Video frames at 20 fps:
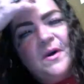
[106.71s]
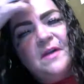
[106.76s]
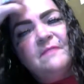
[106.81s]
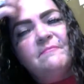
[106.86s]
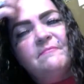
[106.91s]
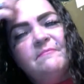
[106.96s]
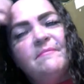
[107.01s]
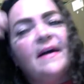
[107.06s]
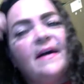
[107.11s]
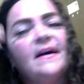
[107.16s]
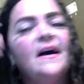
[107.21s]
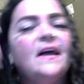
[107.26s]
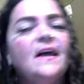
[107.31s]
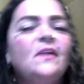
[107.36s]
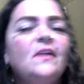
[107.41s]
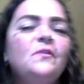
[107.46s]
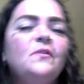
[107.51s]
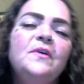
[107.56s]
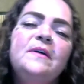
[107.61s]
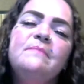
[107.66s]
of my
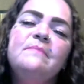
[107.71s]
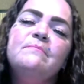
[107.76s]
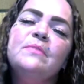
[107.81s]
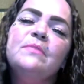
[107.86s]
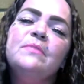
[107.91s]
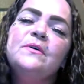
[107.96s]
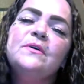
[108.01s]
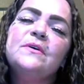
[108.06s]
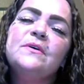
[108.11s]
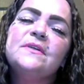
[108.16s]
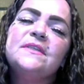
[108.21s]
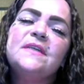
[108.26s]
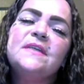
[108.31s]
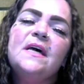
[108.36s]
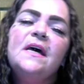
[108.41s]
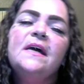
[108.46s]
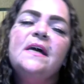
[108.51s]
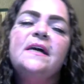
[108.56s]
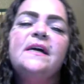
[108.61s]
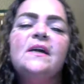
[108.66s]
coloring
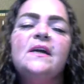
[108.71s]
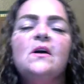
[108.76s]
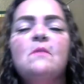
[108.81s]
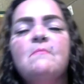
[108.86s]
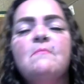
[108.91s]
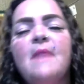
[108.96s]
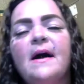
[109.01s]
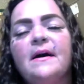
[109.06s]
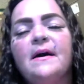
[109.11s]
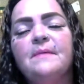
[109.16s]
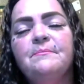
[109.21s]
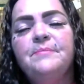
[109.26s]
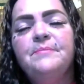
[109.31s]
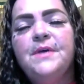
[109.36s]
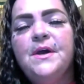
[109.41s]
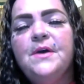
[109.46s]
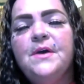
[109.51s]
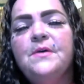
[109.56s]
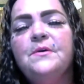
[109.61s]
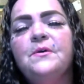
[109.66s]
books, get on my
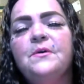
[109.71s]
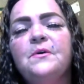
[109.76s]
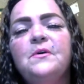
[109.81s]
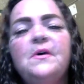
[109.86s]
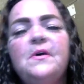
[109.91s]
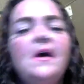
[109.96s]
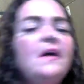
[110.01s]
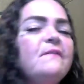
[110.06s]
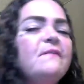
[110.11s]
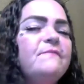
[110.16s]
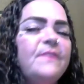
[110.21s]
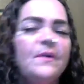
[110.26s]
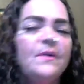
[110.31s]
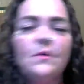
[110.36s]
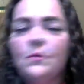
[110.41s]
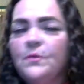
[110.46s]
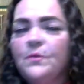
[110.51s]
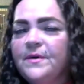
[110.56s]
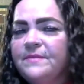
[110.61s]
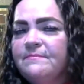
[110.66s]
computer,
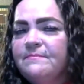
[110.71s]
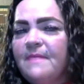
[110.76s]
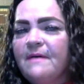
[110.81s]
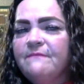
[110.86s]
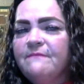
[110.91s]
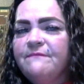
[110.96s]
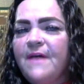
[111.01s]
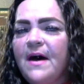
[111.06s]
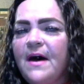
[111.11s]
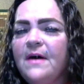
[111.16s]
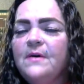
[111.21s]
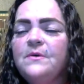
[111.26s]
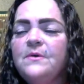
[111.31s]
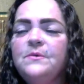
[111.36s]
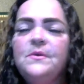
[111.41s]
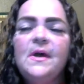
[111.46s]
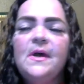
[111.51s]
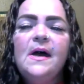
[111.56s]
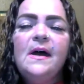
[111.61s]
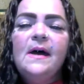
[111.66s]
fiddle with my
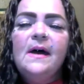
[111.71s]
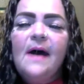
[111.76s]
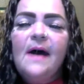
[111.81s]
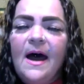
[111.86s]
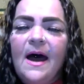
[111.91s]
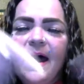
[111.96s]
phone. I